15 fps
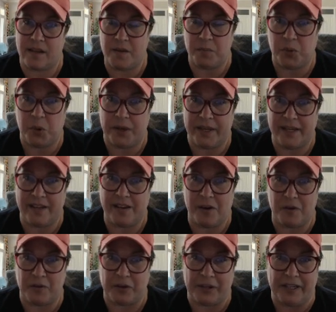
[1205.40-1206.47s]
employee
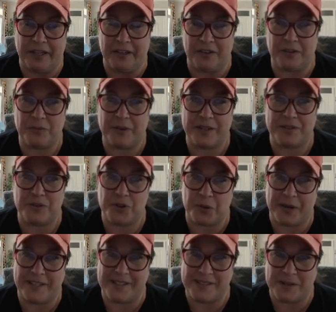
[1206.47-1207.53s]
over here with
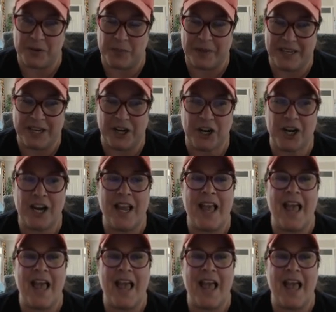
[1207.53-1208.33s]
join Zoom here.